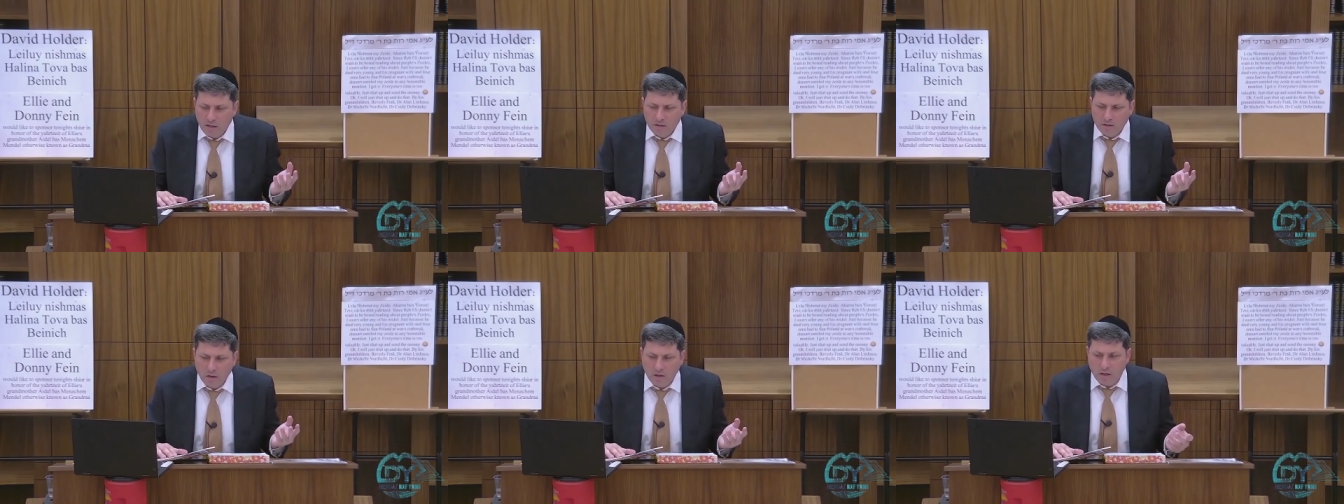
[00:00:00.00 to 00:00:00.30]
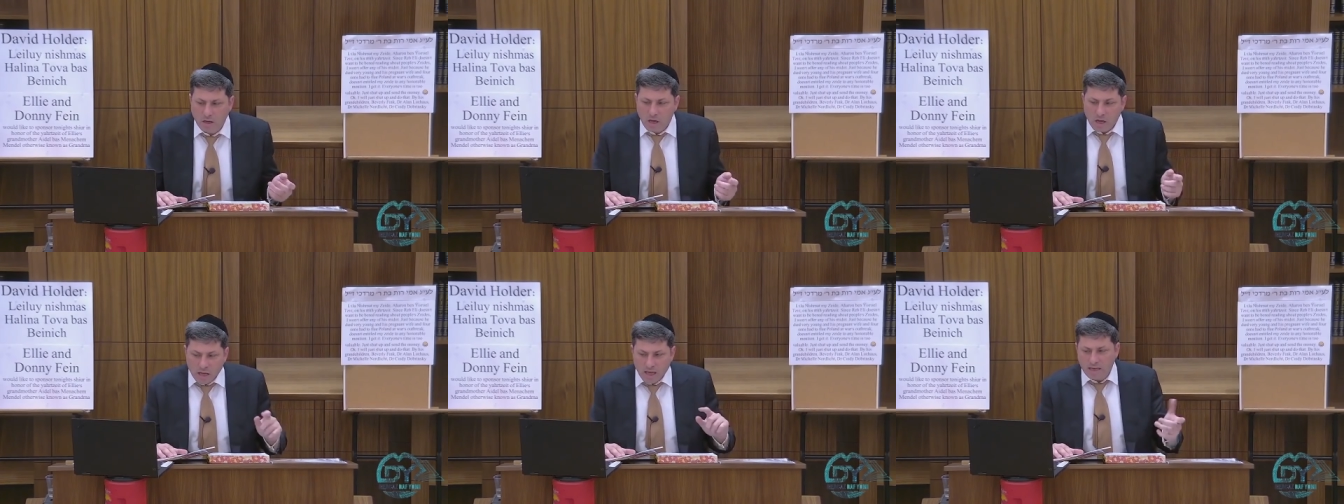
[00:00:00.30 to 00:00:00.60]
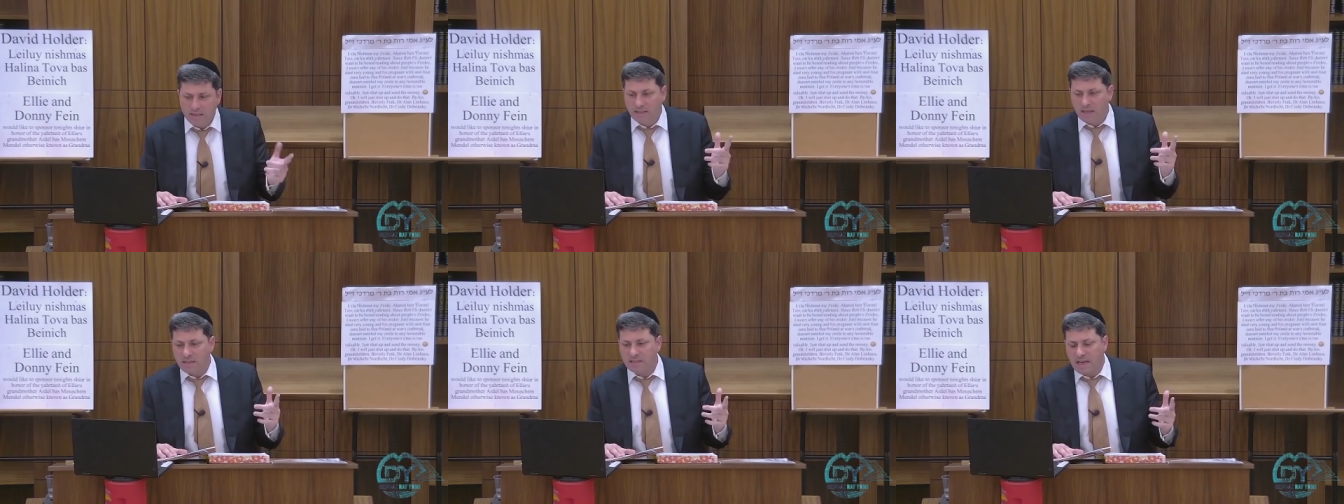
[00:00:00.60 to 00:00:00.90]
So
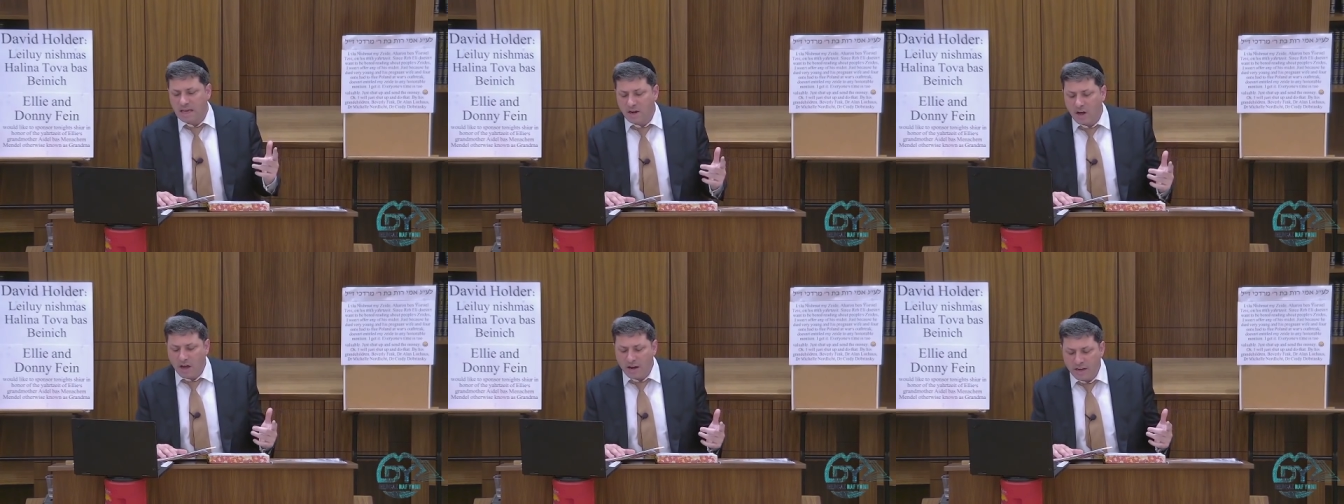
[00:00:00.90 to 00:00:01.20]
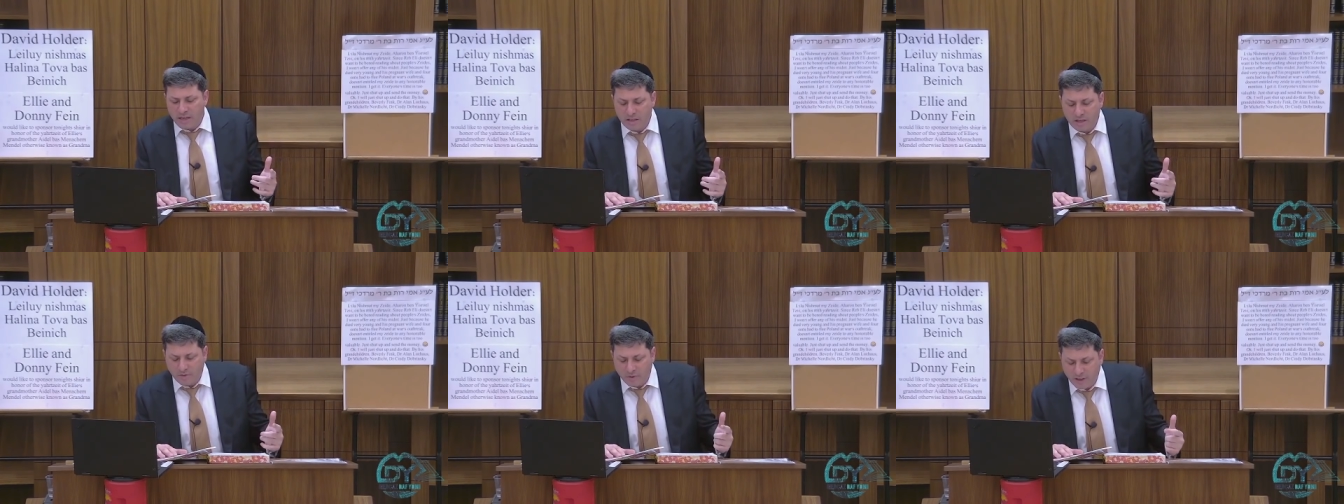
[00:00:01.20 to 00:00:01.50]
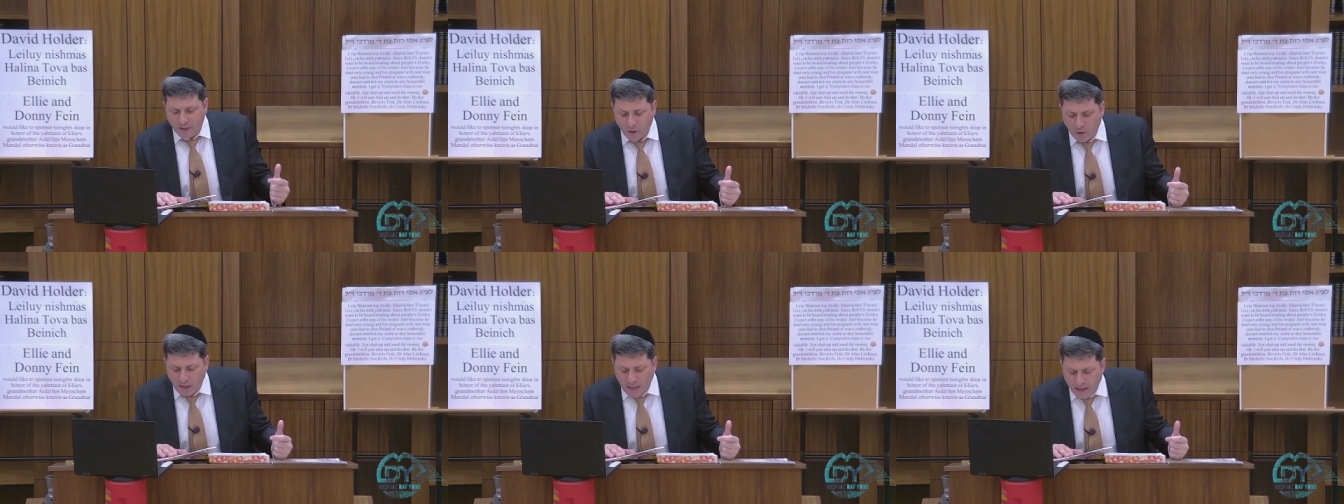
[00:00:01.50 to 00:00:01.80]
is this ana any different
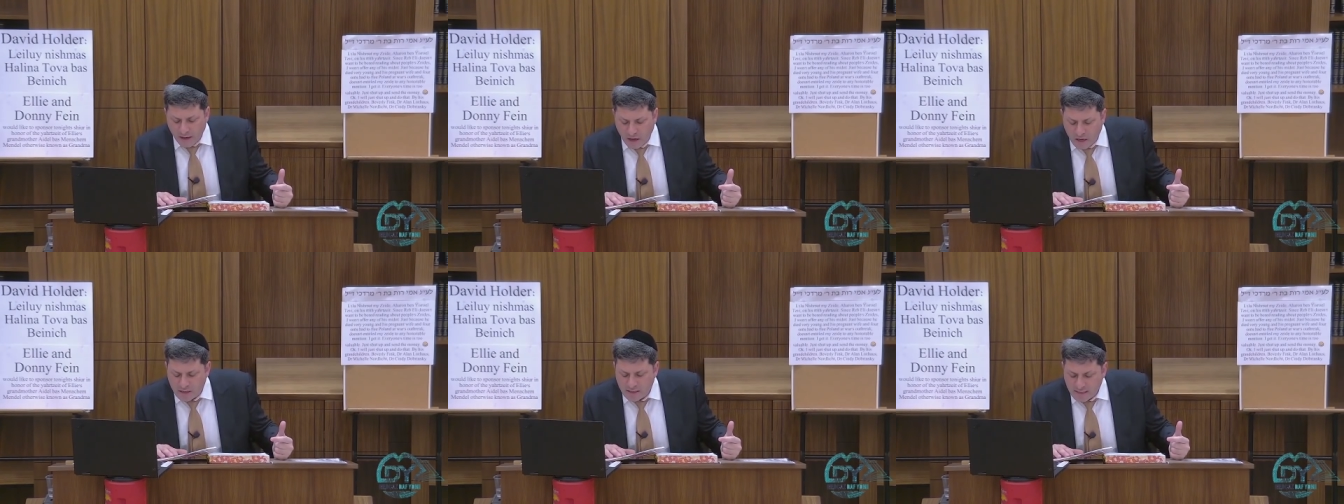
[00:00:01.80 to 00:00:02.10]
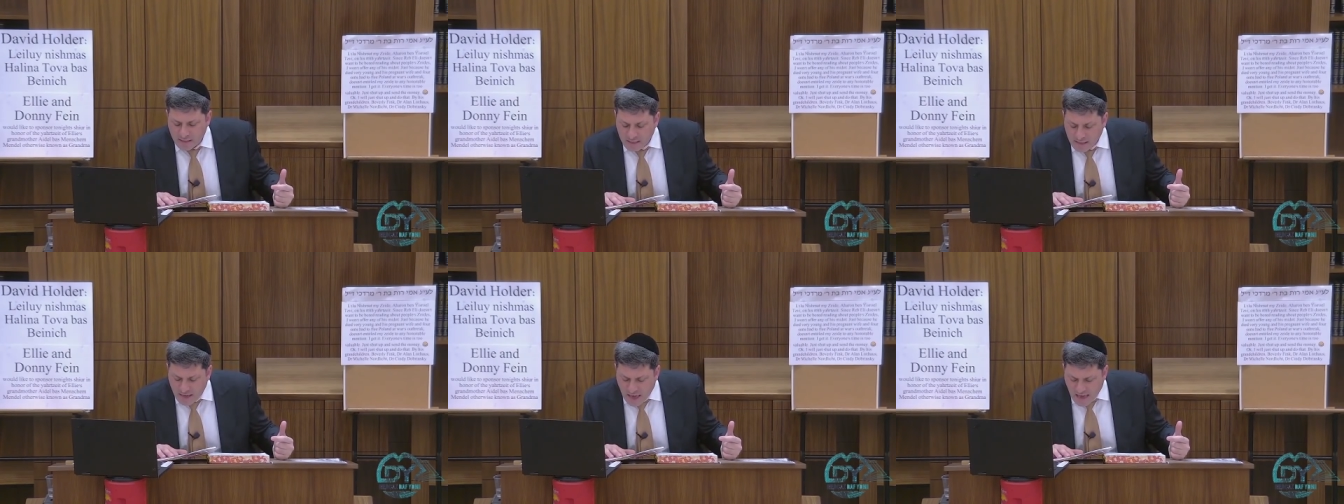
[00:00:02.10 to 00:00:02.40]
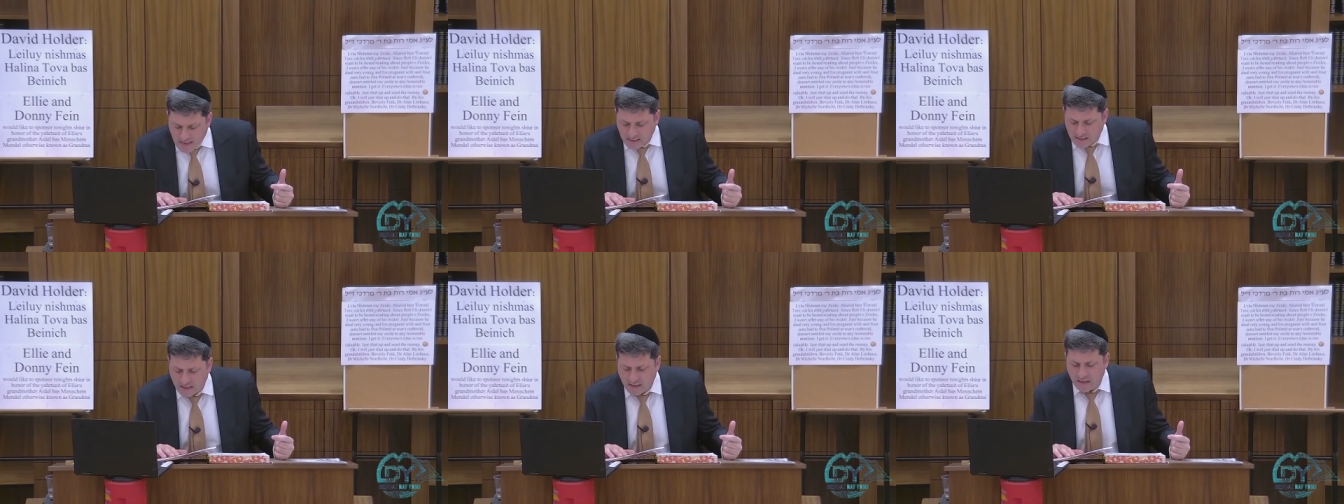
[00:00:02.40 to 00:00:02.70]
than all anas?
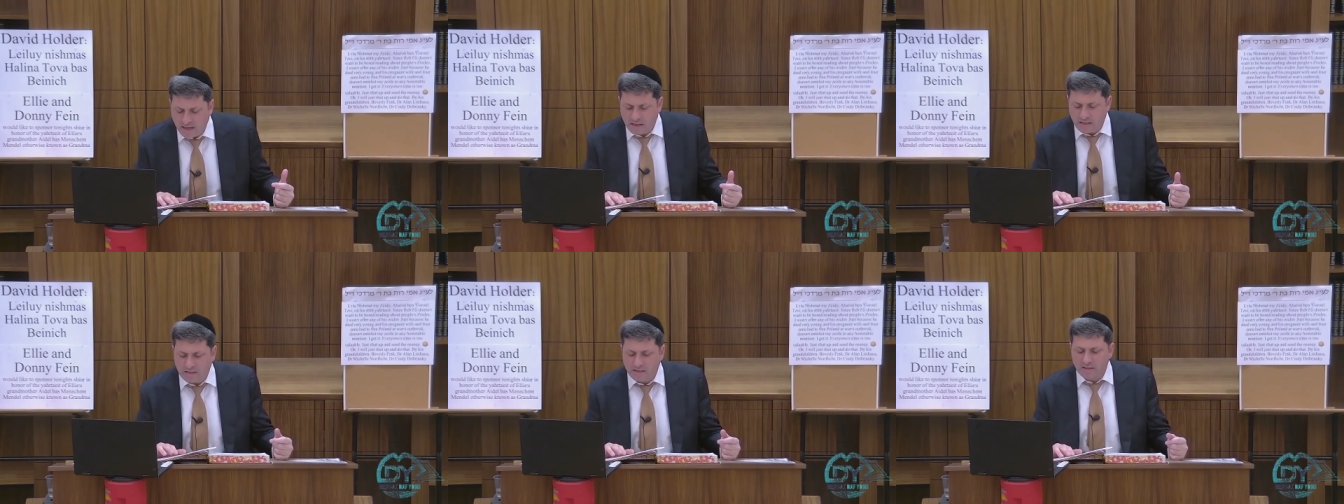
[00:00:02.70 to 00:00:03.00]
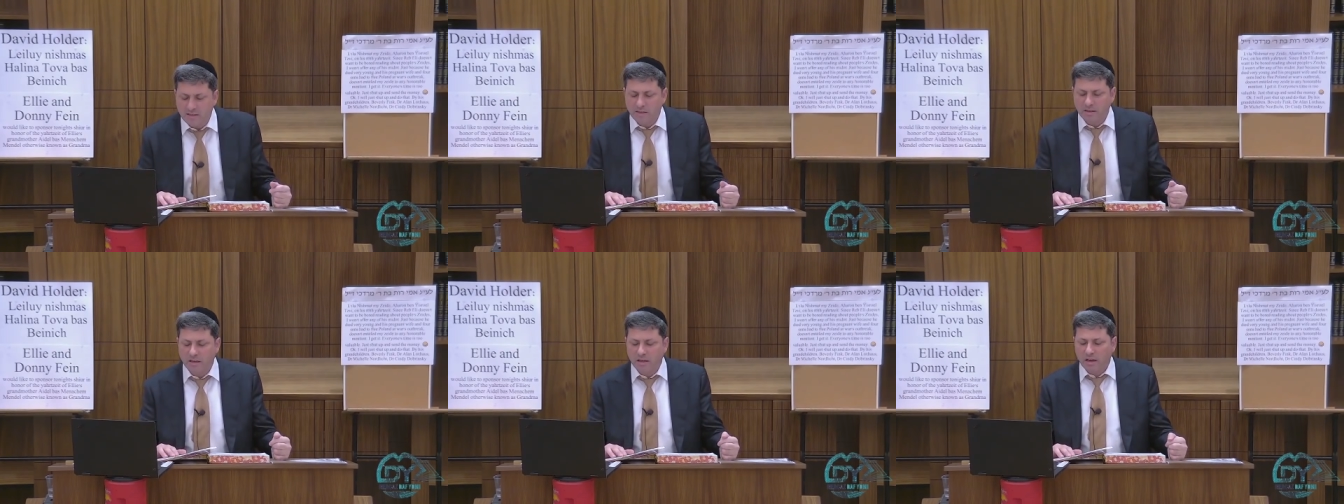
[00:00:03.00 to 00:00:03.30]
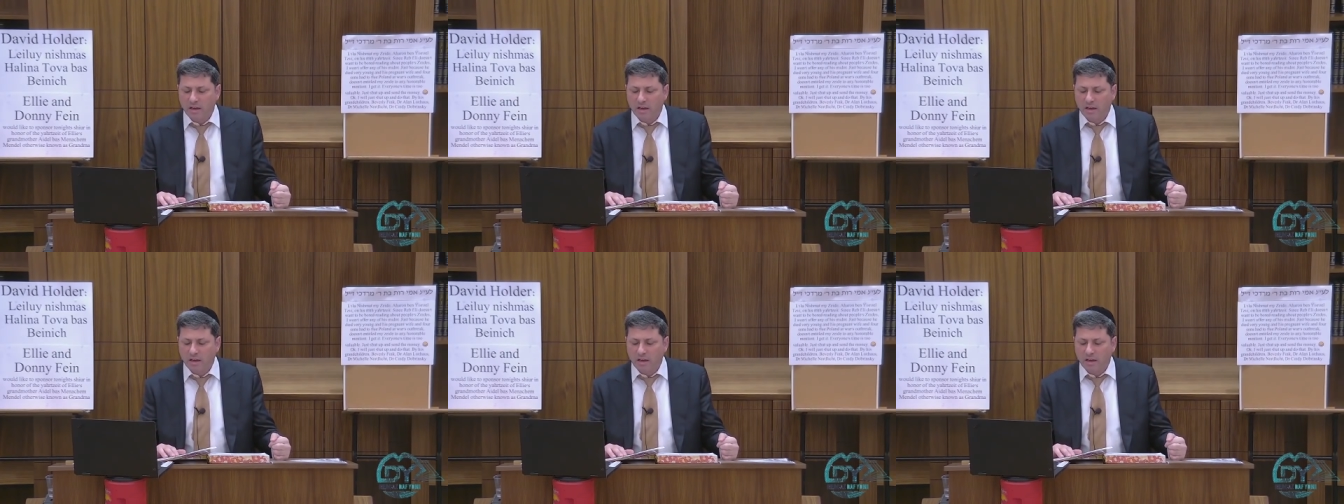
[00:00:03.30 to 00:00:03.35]
Yes, it is.